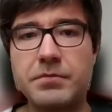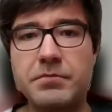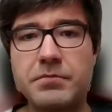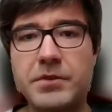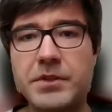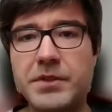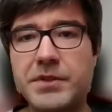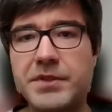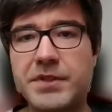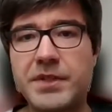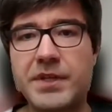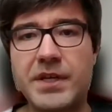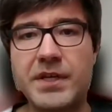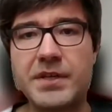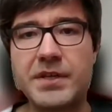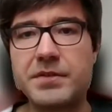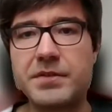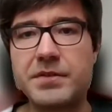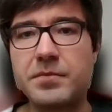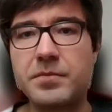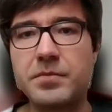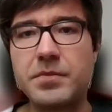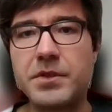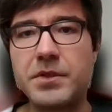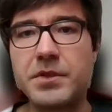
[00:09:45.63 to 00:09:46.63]
This
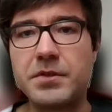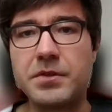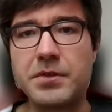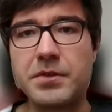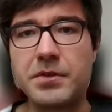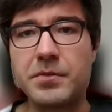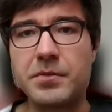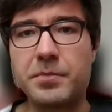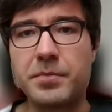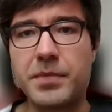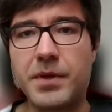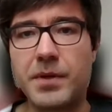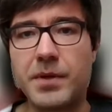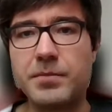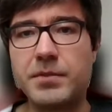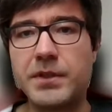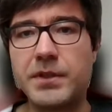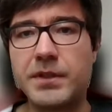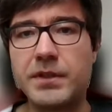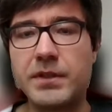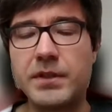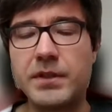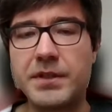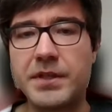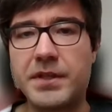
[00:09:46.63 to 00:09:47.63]
hasn't been,
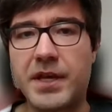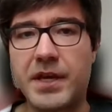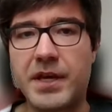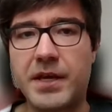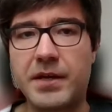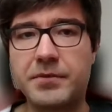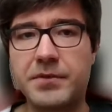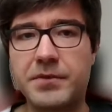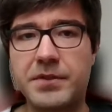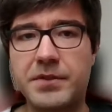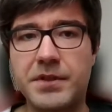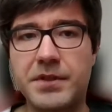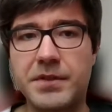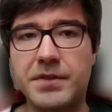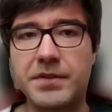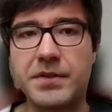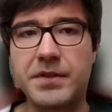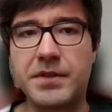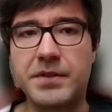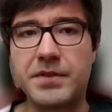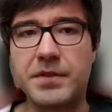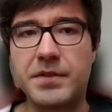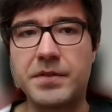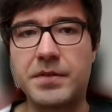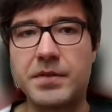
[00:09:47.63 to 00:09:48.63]
publicly announced as
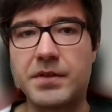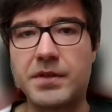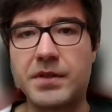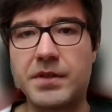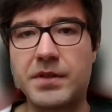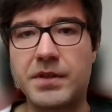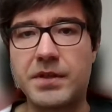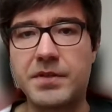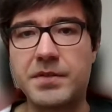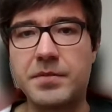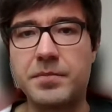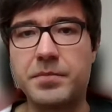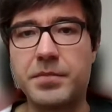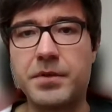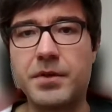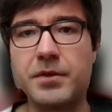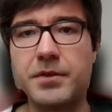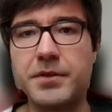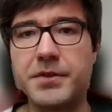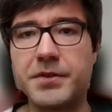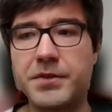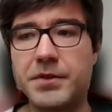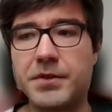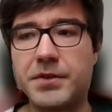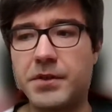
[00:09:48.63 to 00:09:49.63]
a
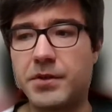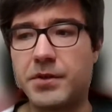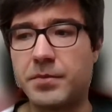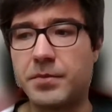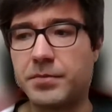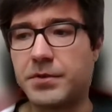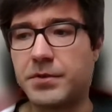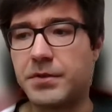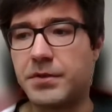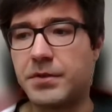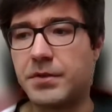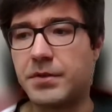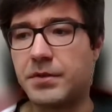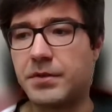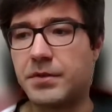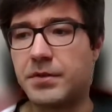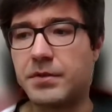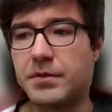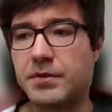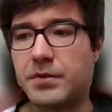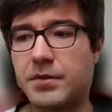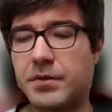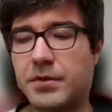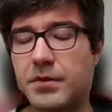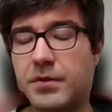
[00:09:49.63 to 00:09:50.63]
policy option.